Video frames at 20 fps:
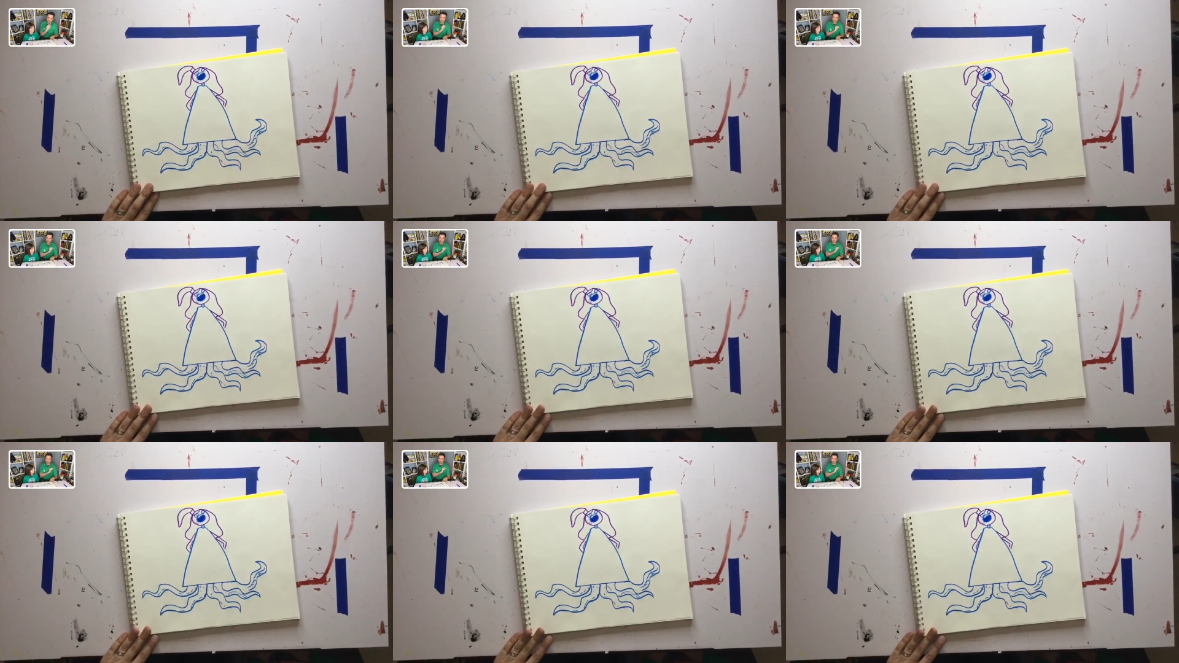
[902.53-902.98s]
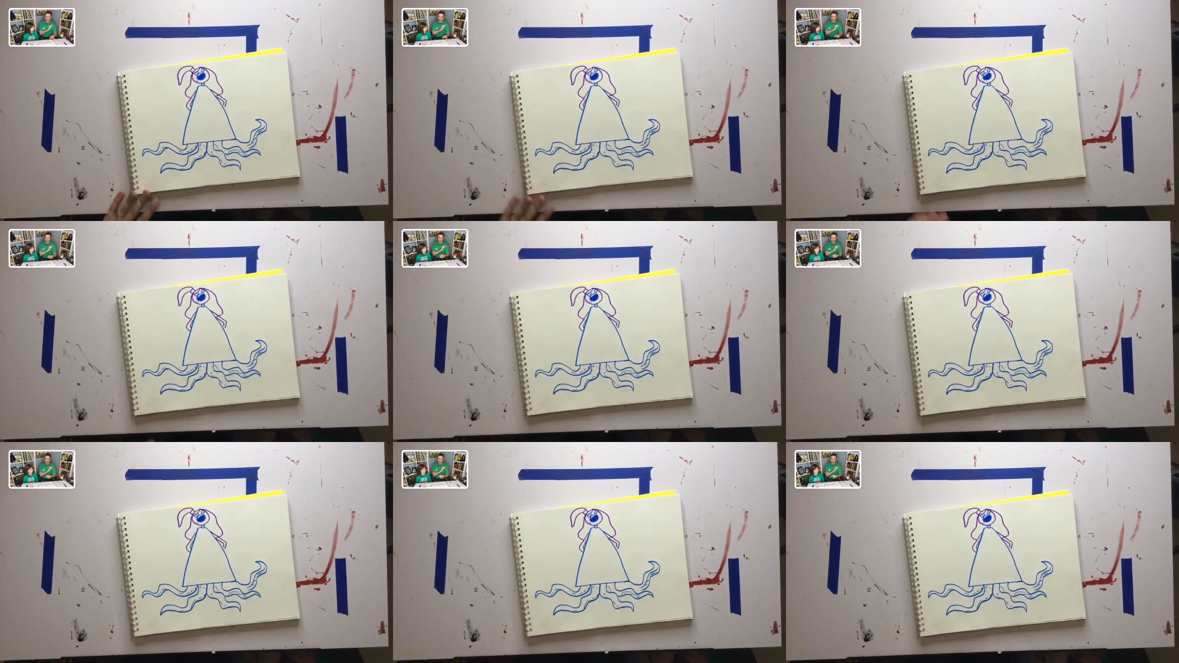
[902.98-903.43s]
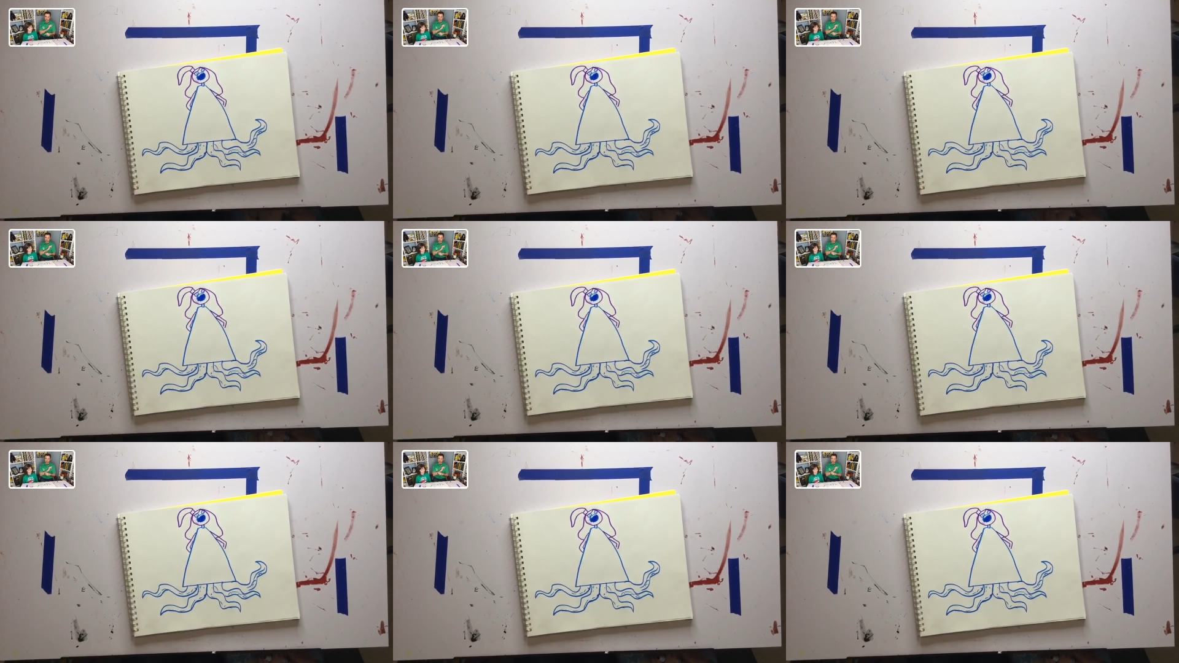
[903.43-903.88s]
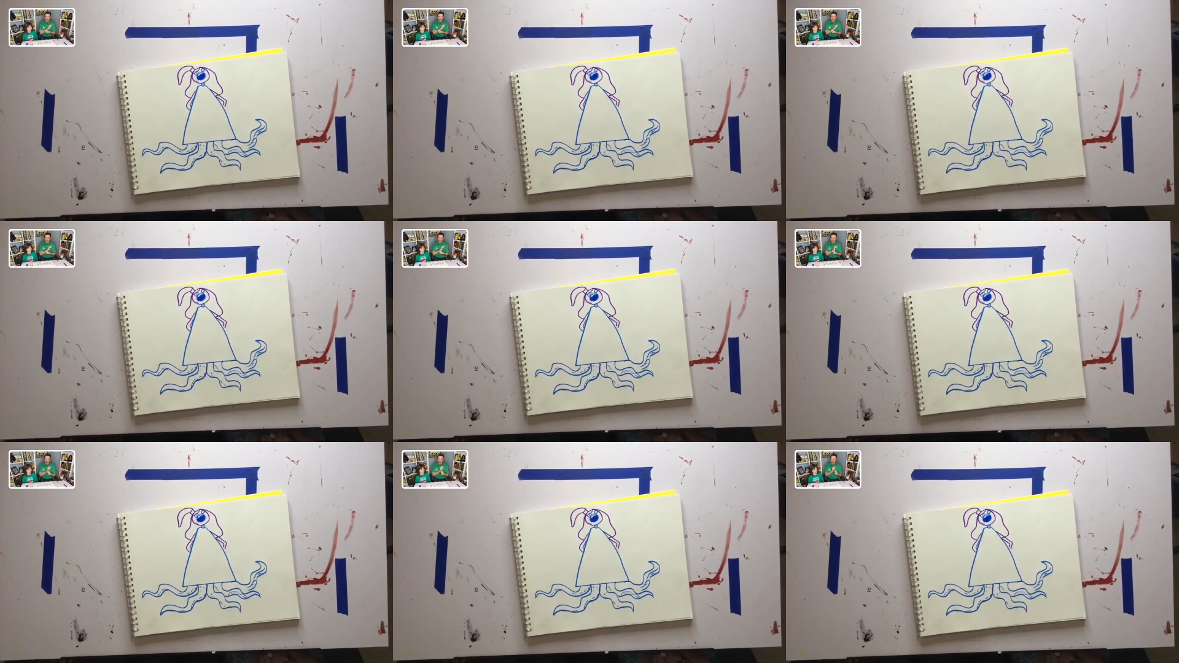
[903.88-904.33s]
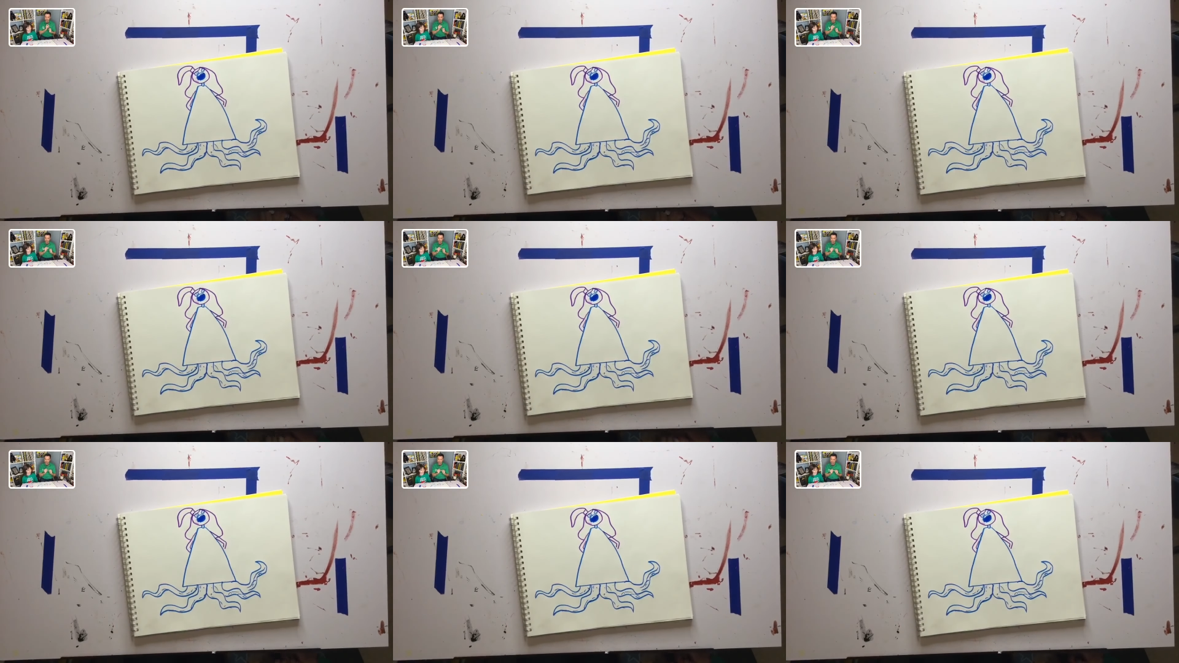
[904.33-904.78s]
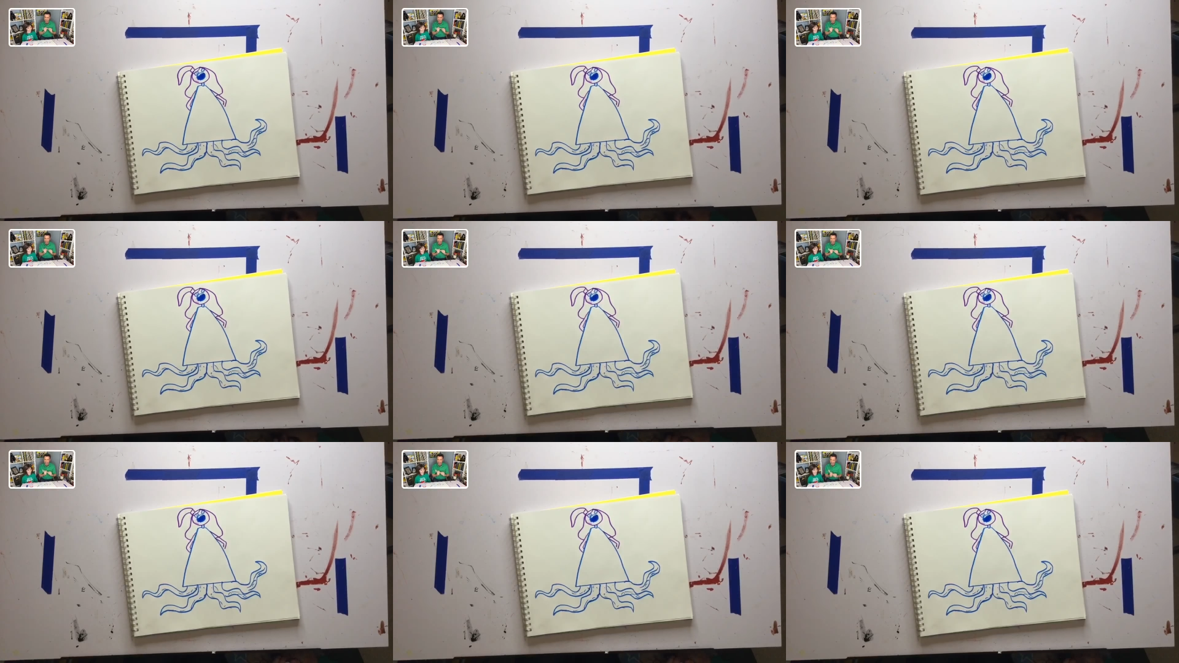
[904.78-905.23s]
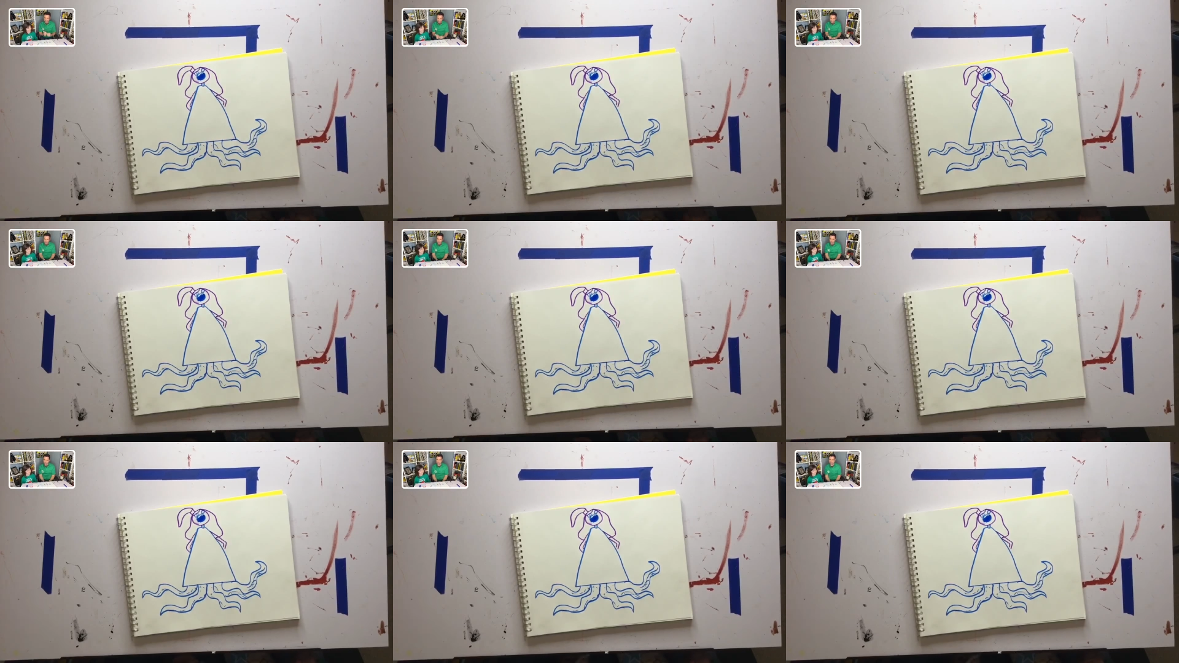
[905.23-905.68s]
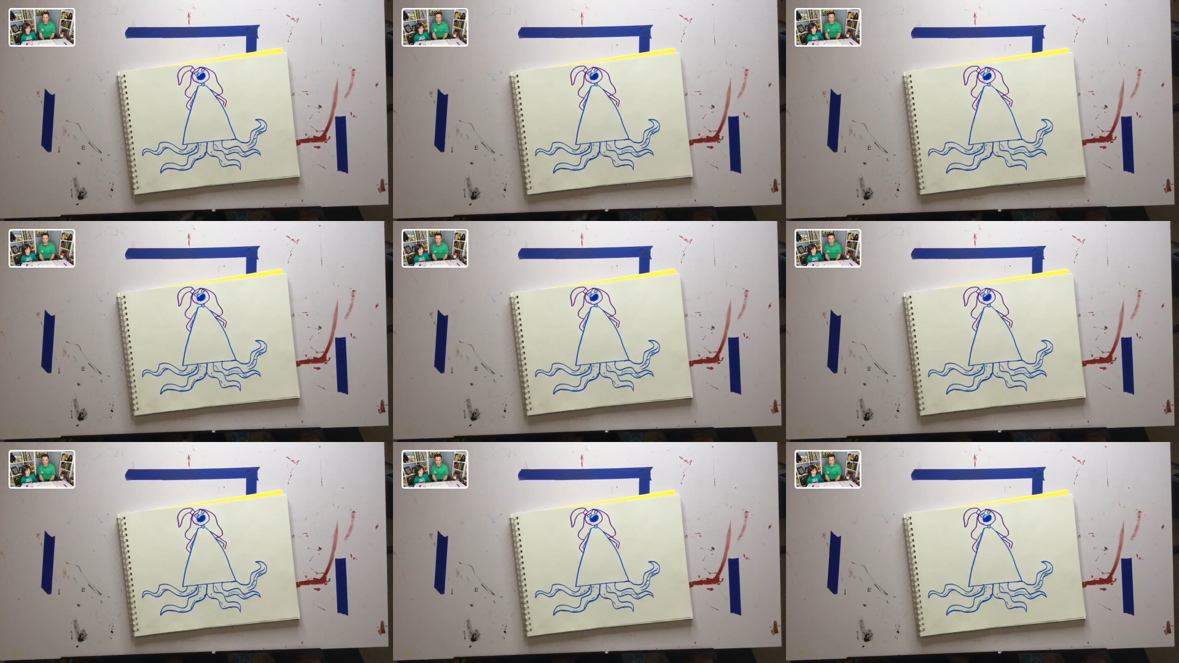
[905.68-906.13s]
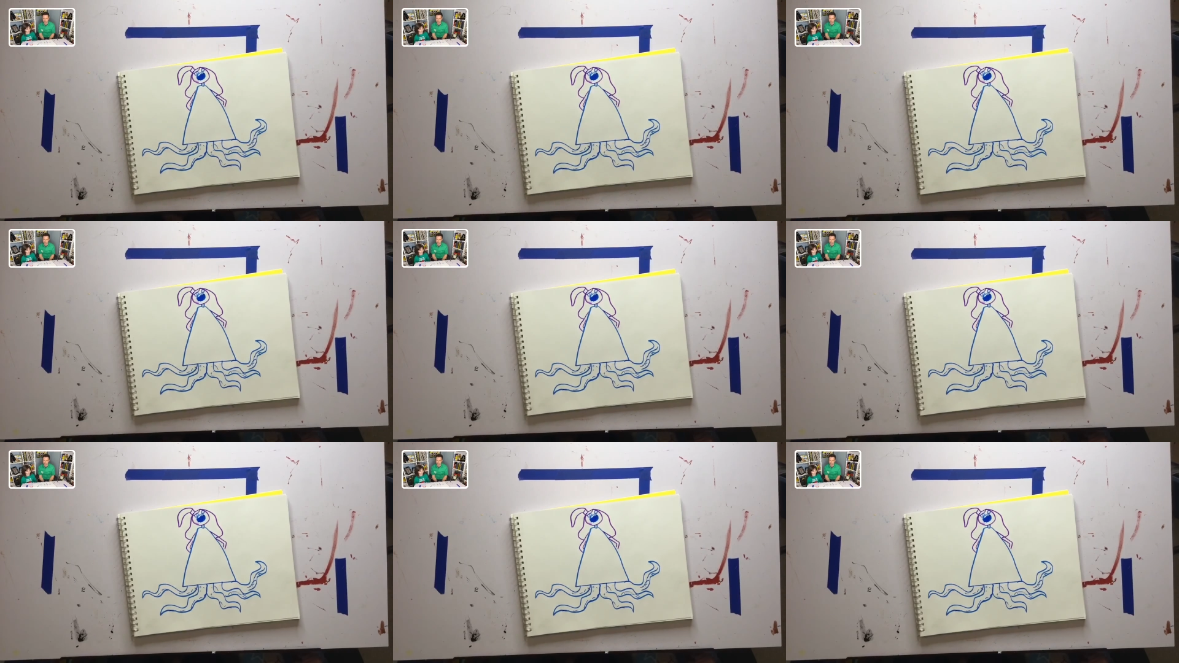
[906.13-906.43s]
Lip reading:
No face is visible, so there are no lips to read.